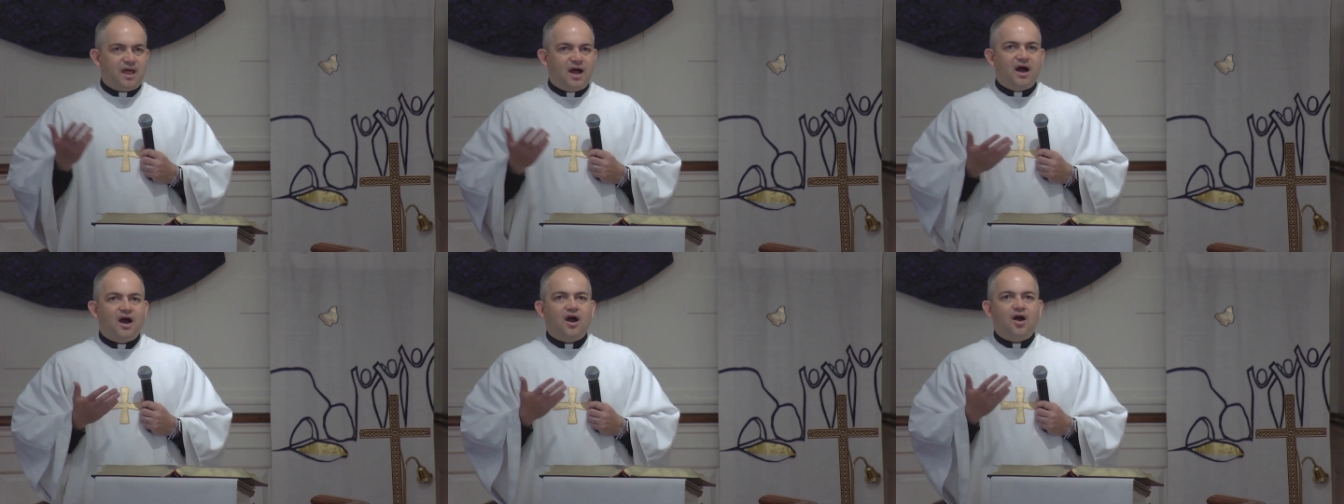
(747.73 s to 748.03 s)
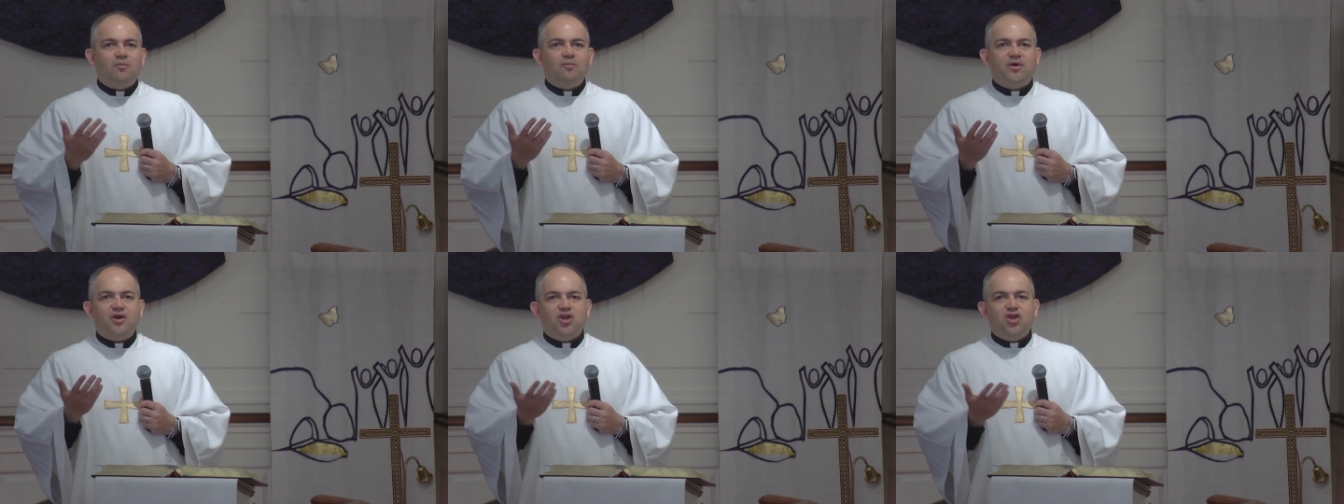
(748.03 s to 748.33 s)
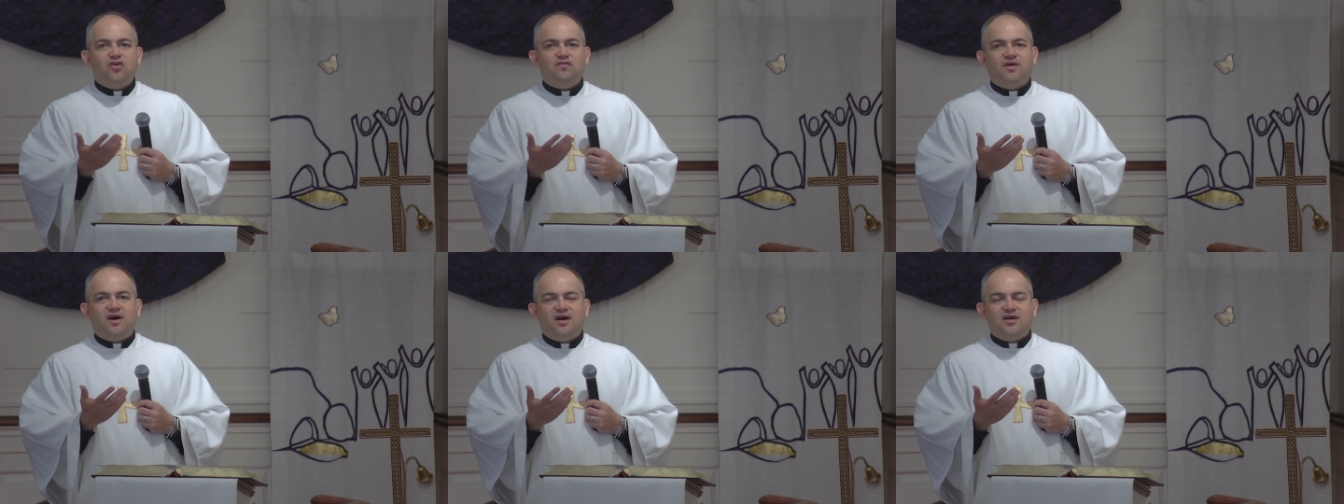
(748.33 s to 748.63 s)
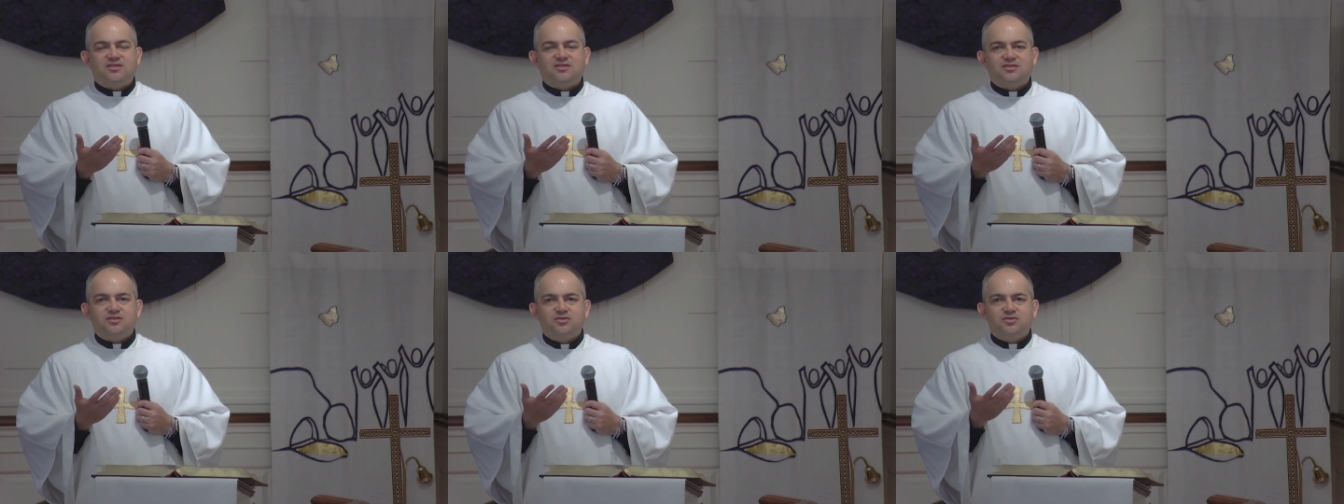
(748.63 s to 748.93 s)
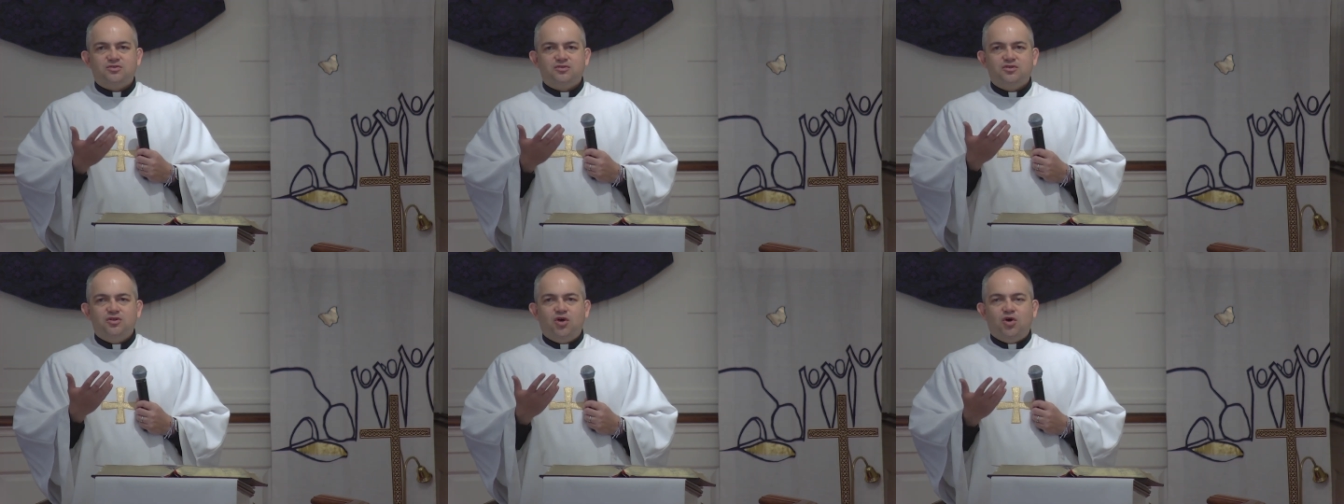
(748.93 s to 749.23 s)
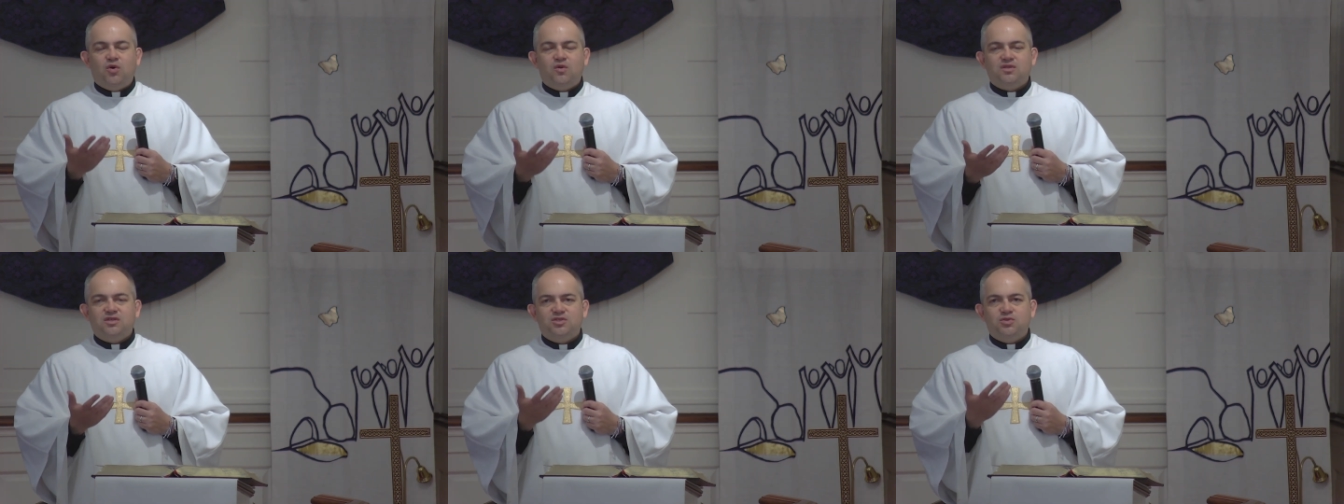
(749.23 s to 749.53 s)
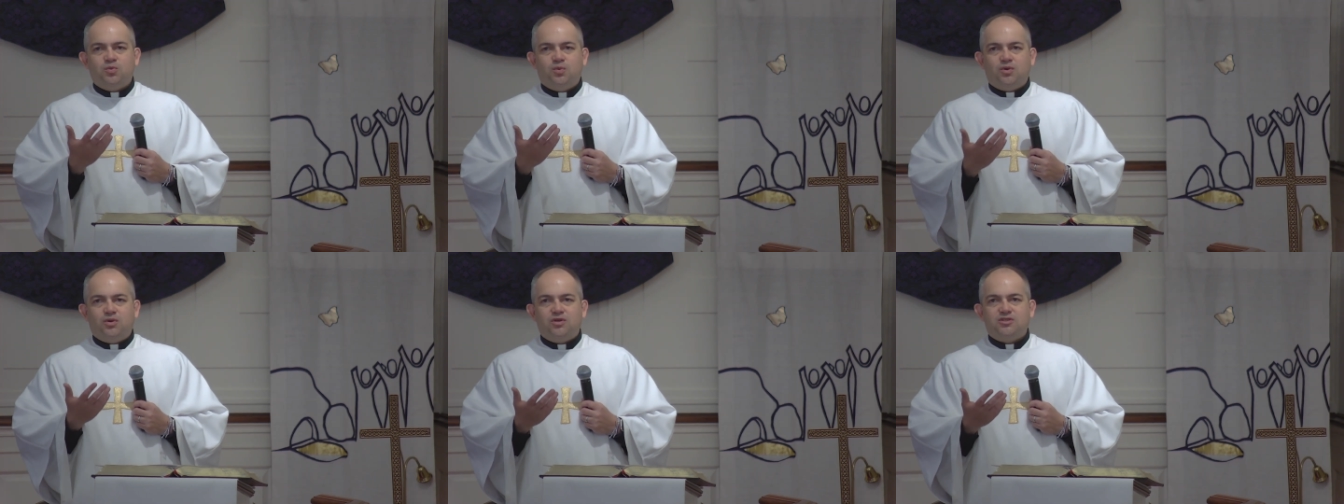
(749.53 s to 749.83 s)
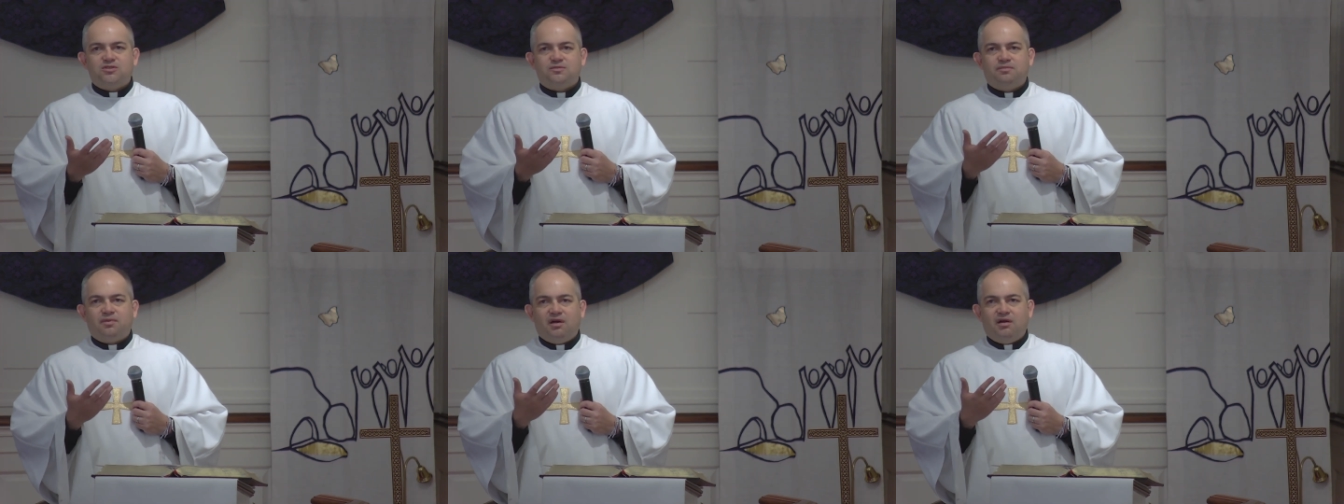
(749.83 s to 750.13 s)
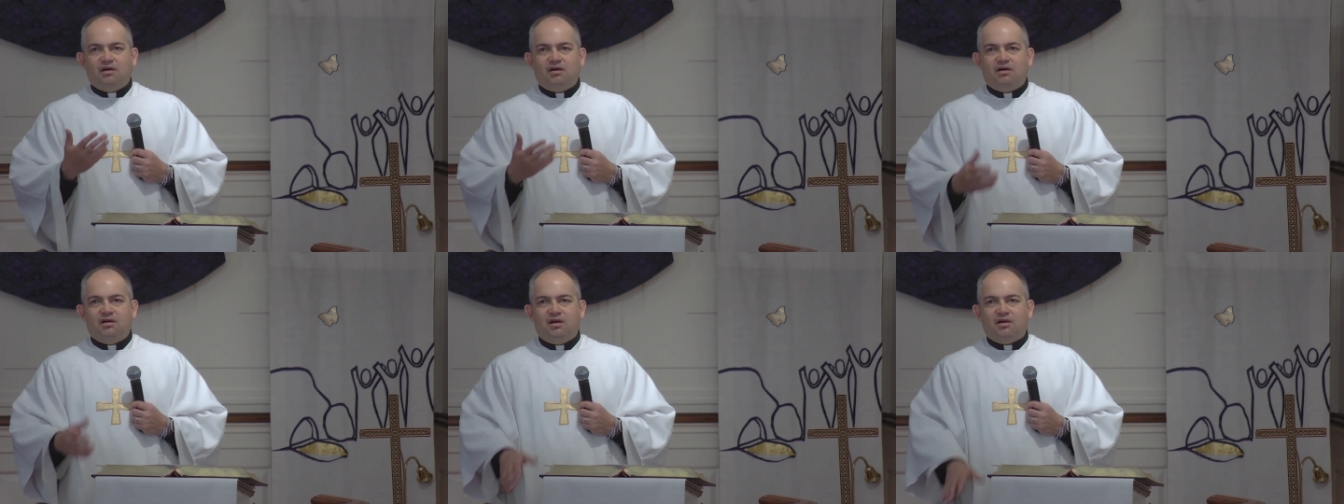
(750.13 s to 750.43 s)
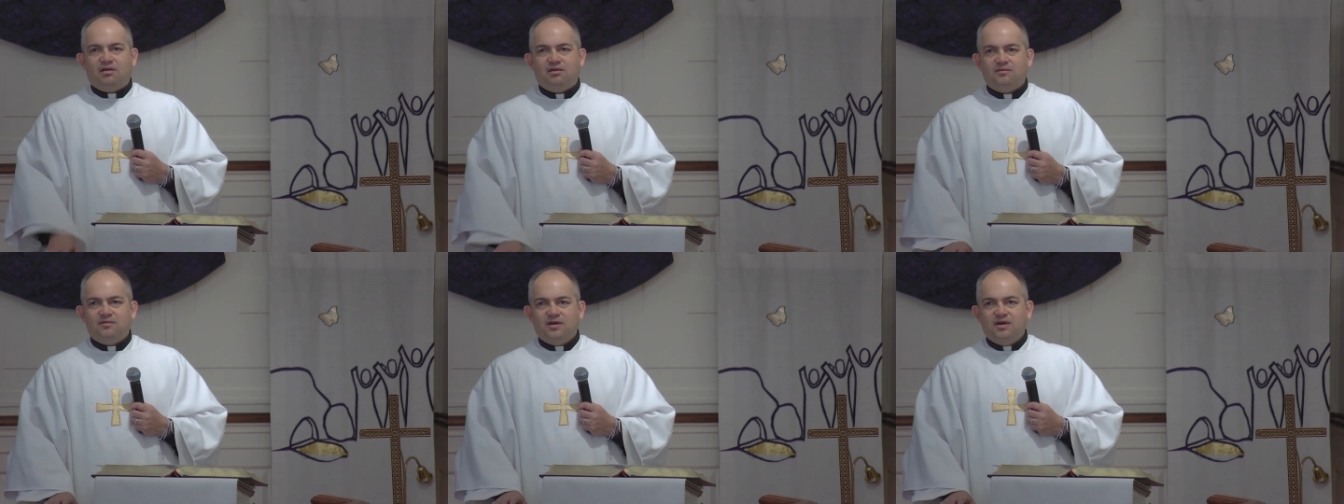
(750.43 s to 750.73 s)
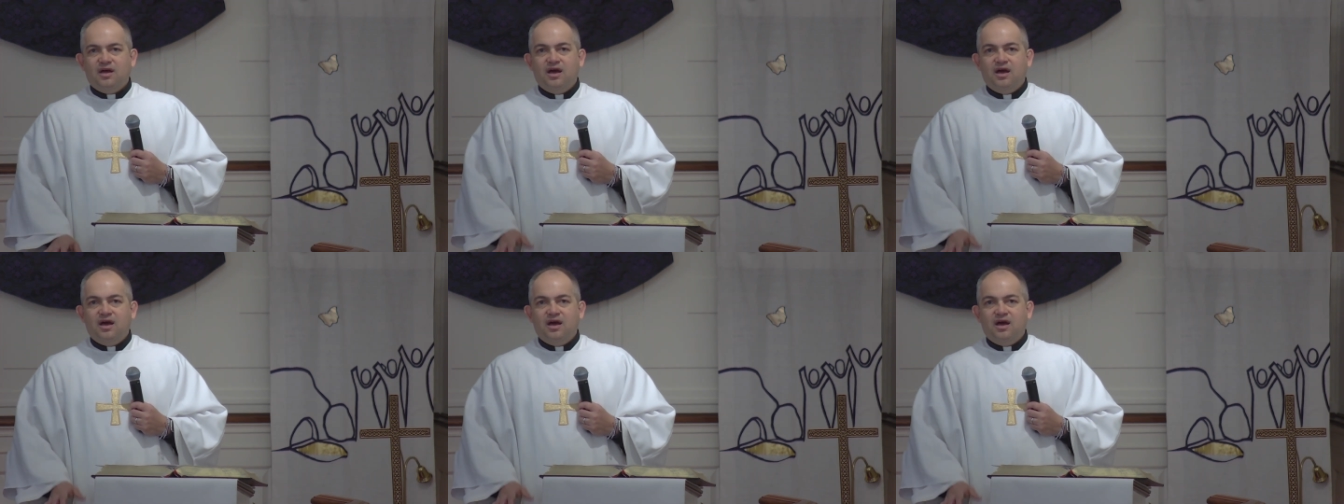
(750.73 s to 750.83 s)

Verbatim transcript: How many of us know these words by heart?